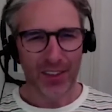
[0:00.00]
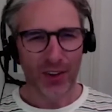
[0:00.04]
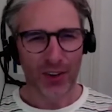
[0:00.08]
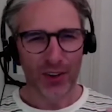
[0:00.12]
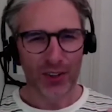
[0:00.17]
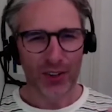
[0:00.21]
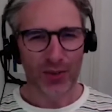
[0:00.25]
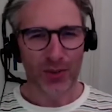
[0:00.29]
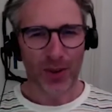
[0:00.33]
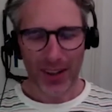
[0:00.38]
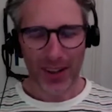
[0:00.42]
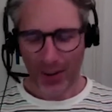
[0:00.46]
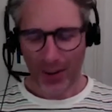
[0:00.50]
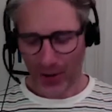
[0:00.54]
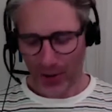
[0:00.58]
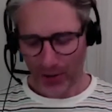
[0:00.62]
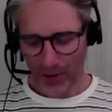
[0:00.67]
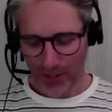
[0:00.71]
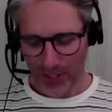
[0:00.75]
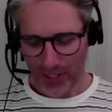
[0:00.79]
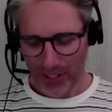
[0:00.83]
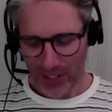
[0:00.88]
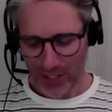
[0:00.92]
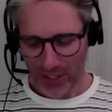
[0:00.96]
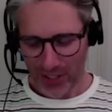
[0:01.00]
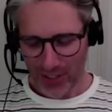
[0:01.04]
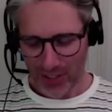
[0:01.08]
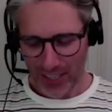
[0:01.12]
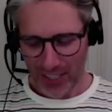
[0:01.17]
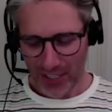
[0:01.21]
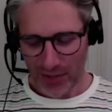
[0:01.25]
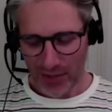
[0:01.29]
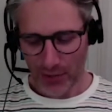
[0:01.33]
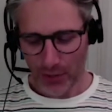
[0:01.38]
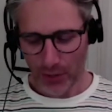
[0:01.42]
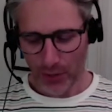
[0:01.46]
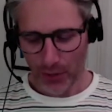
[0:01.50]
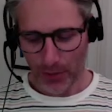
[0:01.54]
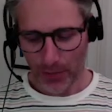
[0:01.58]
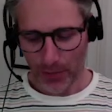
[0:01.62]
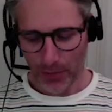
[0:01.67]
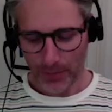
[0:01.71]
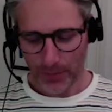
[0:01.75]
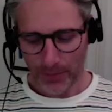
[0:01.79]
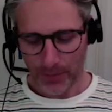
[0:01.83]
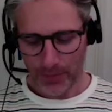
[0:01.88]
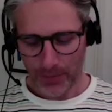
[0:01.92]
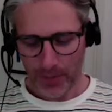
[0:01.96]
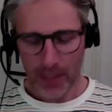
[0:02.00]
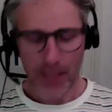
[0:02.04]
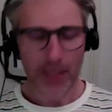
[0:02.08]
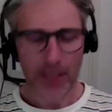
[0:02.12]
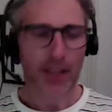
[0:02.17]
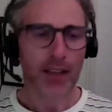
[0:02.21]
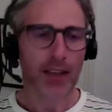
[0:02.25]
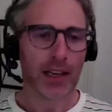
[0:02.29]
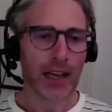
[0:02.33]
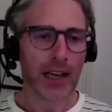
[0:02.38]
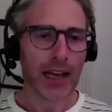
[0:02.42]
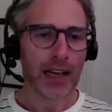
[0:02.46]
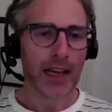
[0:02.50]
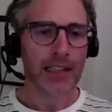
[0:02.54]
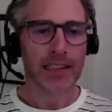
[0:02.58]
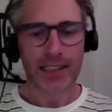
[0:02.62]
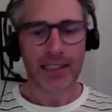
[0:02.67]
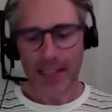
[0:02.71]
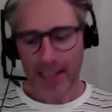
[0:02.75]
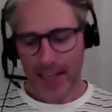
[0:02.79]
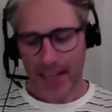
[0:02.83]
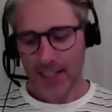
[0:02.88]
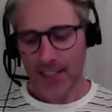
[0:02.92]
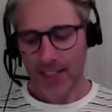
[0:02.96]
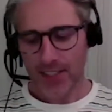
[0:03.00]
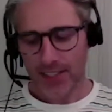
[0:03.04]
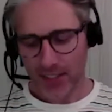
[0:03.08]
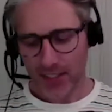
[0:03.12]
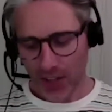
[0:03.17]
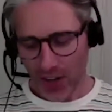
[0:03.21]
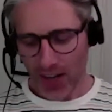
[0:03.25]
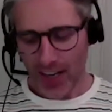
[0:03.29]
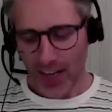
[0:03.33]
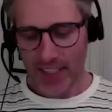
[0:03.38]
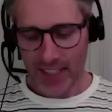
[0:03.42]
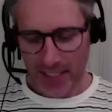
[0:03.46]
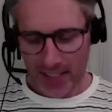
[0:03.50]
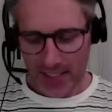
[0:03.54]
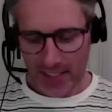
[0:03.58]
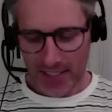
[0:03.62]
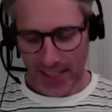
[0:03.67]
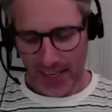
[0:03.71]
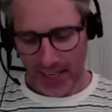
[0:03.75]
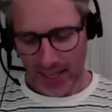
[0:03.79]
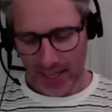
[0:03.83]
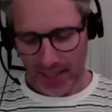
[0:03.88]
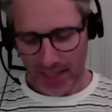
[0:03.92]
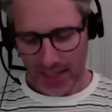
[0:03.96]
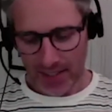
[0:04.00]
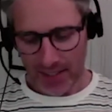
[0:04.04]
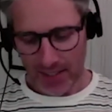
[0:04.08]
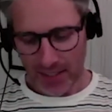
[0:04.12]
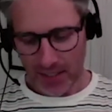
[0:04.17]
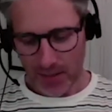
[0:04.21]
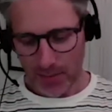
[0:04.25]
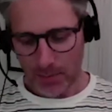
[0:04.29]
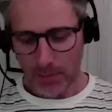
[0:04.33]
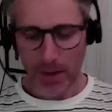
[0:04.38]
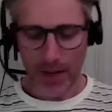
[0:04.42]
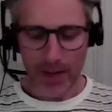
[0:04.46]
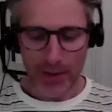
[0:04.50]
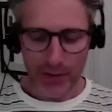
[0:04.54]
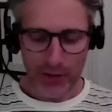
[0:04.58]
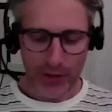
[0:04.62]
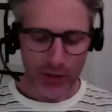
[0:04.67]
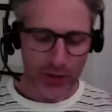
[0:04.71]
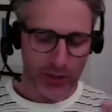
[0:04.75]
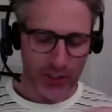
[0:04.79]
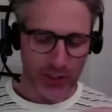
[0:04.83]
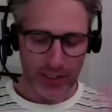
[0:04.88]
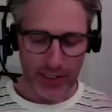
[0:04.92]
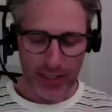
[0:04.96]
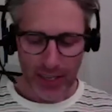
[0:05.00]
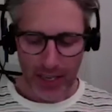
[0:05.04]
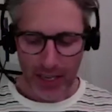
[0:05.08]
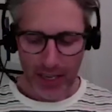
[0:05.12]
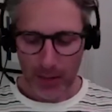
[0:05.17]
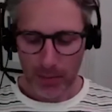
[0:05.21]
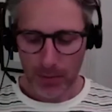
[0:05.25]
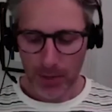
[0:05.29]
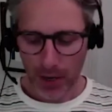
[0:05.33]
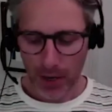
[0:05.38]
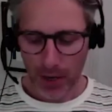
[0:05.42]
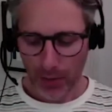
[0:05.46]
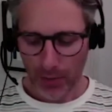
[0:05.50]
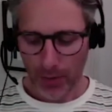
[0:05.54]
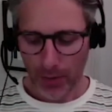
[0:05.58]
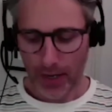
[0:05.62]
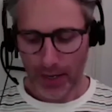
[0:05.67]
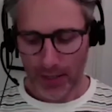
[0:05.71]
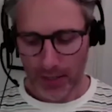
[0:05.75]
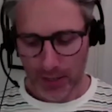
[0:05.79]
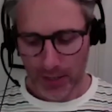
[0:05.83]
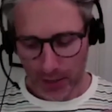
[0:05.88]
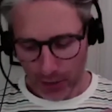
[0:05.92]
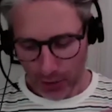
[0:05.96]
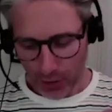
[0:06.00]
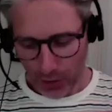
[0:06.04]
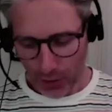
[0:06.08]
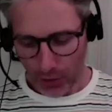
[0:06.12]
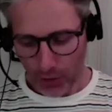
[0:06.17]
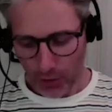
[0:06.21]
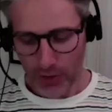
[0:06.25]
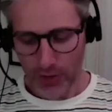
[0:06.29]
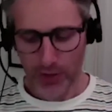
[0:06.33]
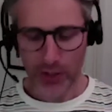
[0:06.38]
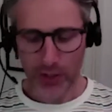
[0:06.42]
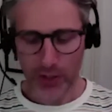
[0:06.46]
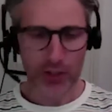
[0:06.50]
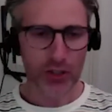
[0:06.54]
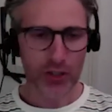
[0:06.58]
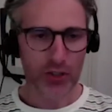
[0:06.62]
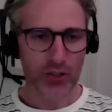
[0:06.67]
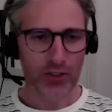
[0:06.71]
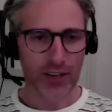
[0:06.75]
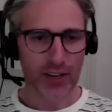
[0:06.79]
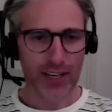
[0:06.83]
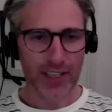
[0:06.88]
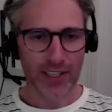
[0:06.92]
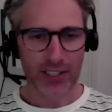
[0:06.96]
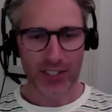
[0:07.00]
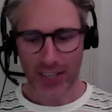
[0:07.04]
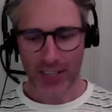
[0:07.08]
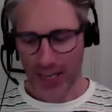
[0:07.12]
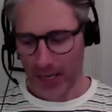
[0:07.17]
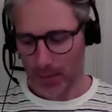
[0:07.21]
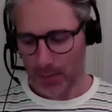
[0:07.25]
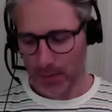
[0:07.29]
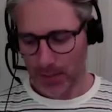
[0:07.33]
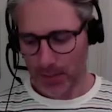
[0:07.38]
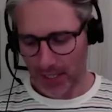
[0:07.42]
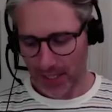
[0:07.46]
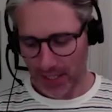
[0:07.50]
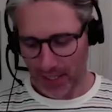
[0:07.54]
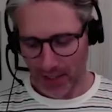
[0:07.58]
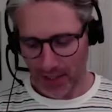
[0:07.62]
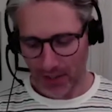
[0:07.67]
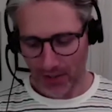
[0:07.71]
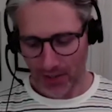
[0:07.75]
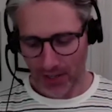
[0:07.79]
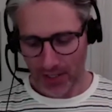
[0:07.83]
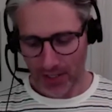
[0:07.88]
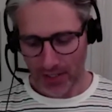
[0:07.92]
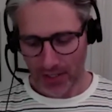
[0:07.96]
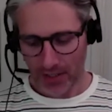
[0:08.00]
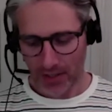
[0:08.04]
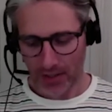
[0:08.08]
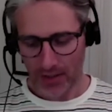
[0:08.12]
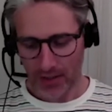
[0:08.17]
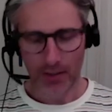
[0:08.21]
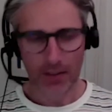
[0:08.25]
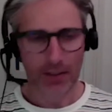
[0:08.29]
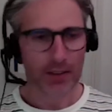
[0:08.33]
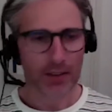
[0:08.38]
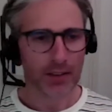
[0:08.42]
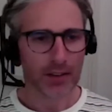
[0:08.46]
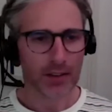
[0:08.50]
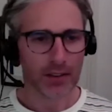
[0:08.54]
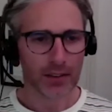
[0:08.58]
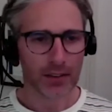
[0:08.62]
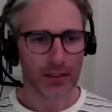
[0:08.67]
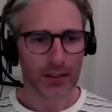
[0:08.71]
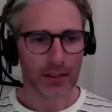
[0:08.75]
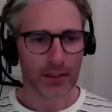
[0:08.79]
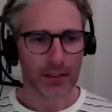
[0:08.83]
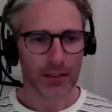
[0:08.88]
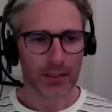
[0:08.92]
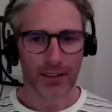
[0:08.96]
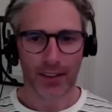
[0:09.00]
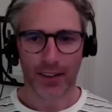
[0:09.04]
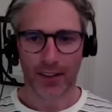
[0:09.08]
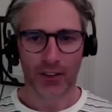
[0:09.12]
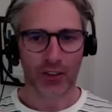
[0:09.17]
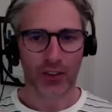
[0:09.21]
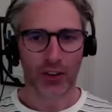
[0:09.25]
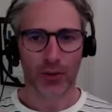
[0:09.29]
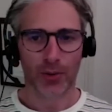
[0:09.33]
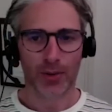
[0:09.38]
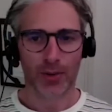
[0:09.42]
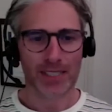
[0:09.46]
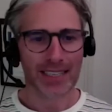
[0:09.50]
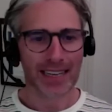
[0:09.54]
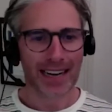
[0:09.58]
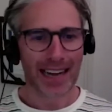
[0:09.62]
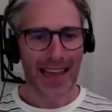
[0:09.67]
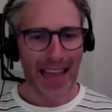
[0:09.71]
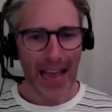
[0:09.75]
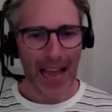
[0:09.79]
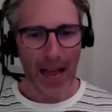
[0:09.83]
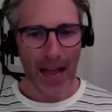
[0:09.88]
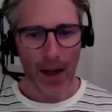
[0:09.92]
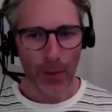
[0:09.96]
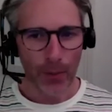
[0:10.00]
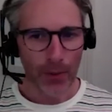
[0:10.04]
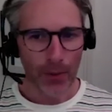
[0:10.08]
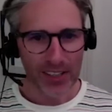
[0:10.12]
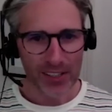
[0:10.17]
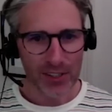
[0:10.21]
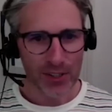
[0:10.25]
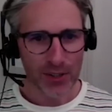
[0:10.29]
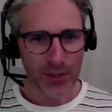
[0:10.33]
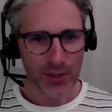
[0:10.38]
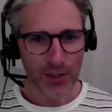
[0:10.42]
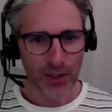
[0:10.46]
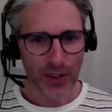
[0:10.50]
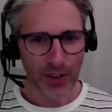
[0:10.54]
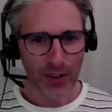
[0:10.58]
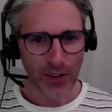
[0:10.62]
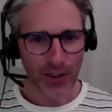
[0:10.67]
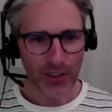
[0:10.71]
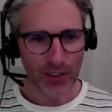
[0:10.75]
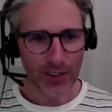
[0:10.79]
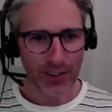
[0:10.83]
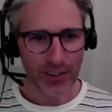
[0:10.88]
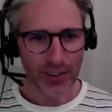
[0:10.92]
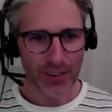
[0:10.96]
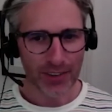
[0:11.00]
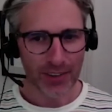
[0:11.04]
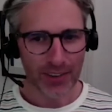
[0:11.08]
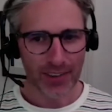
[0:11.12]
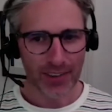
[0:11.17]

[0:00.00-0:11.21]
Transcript: How long do I hold this stretch for? At least 90 seconds, but you can keep going as long as your stretch keeps increasing. Like, so is an hour too long?